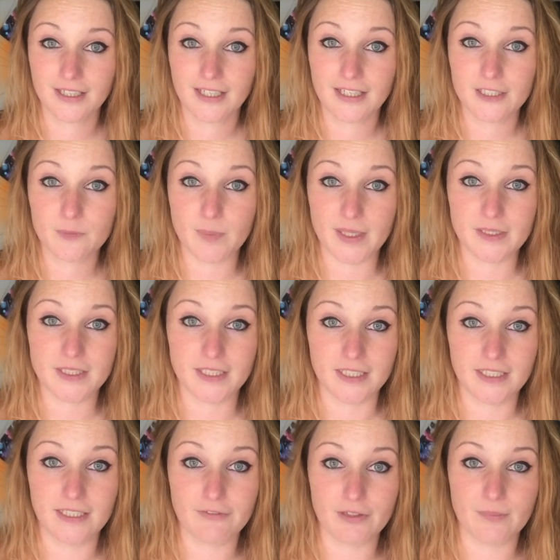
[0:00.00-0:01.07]
it's basically
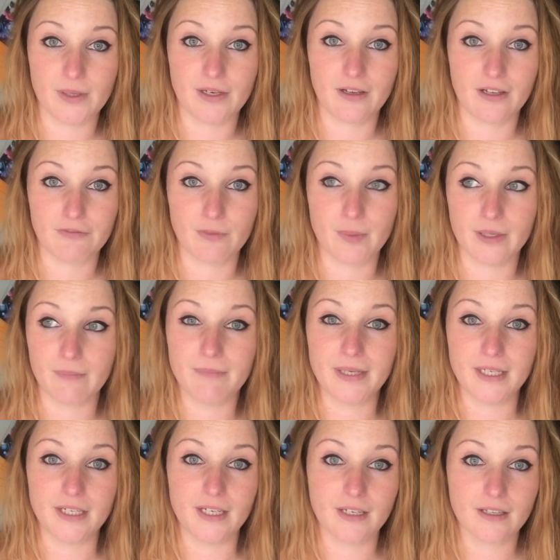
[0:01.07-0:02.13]
giving my life a bit of
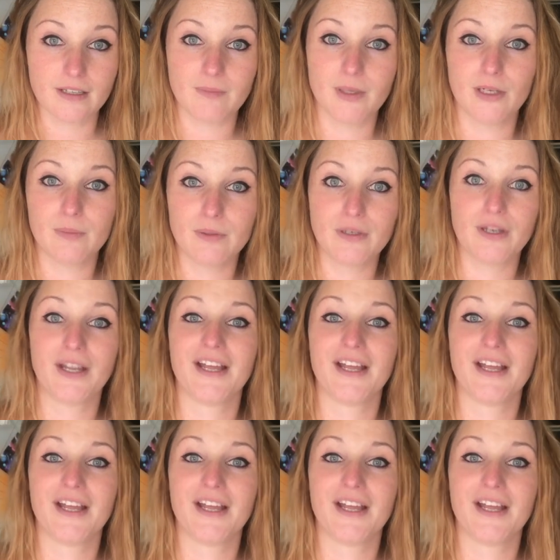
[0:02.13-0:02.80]
meaning at the moment.